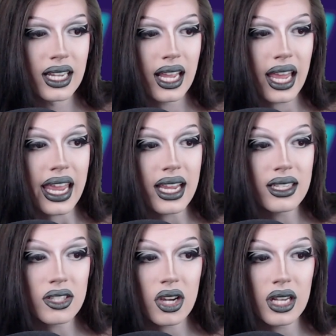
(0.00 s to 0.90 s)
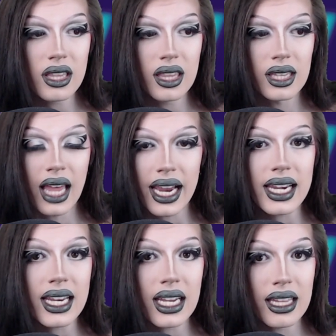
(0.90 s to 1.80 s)
and on the
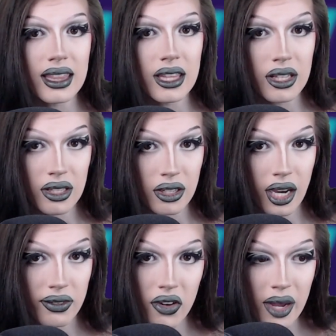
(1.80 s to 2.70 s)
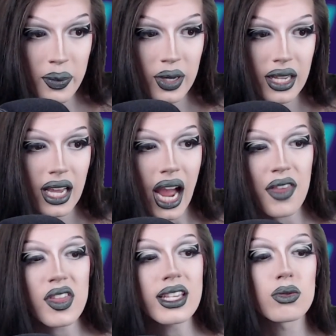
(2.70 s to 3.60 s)
lining in the cover-up, I
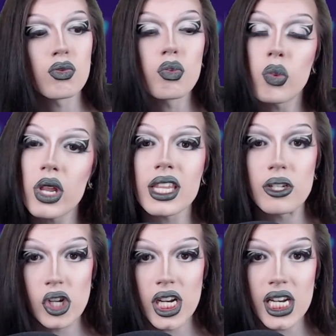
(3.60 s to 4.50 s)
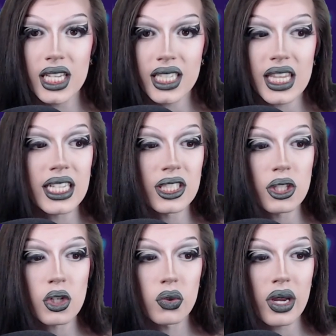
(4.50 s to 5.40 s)
think is really genius. I think it's such a
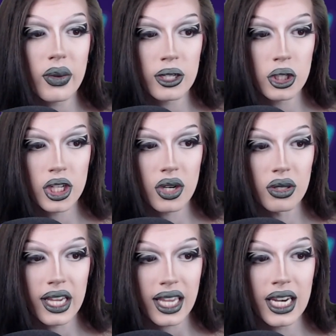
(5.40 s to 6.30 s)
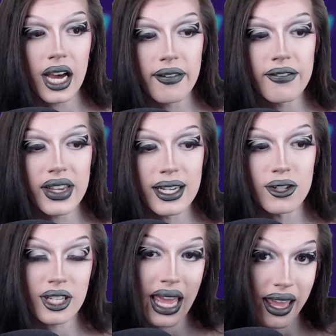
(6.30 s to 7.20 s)
great way to show an
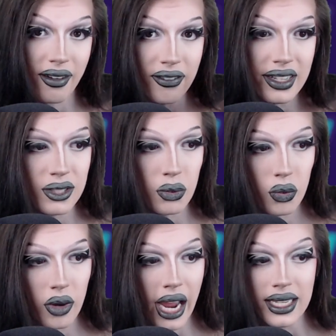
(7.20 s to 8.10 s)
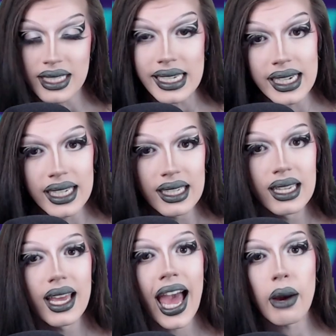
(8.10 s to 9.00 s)
unfinished canvas idea.
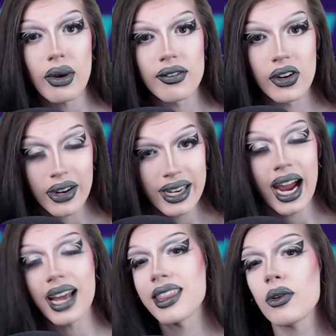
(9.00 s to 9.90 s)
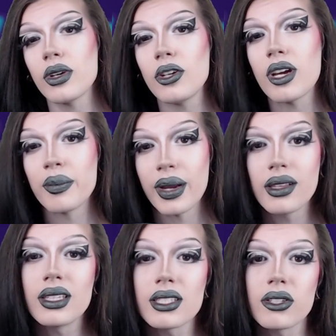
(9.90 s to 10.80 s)
However, I think when you compare
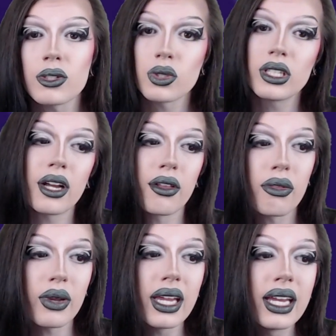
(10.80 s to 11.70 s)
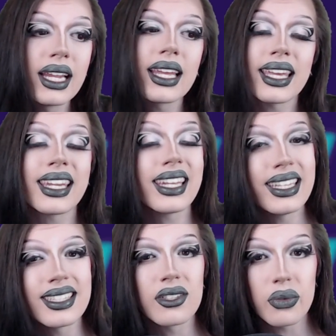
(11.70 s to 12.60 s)
this look to the other three, it
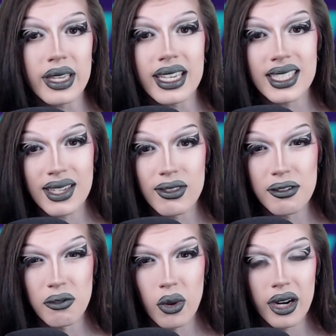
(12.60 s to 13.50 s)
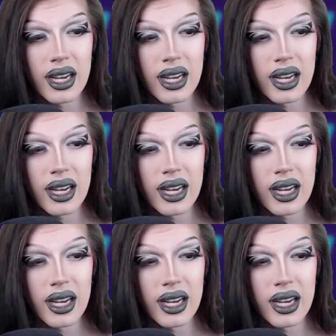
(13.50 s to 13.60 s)
is the weakest of the four.